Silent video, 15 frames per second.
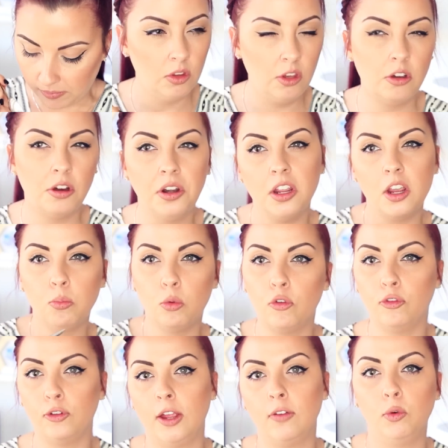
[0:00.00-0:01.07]
You kind of get more
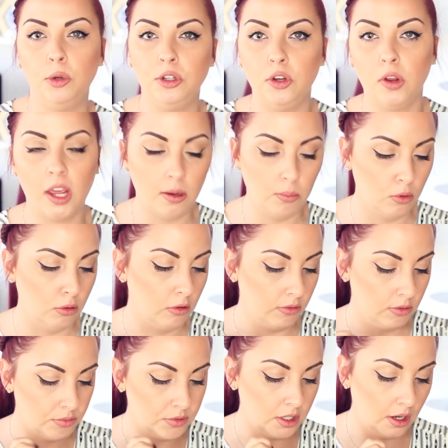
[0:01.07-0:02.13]
flavour when you eat more
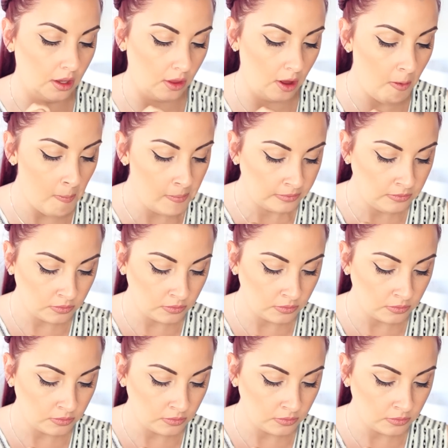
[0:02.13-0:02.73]
of them together.